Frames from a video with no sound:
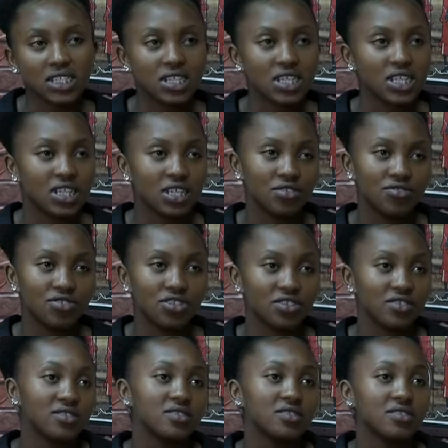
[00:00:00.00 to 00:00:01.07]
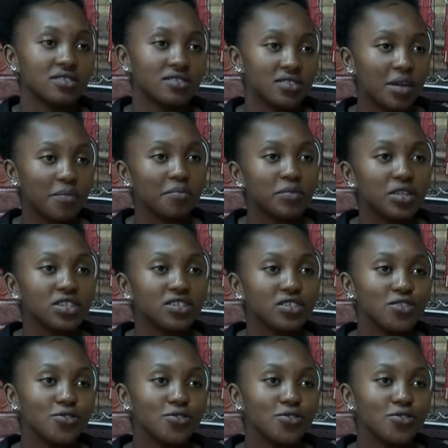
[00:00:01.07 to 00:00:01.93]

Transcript: and then you just submit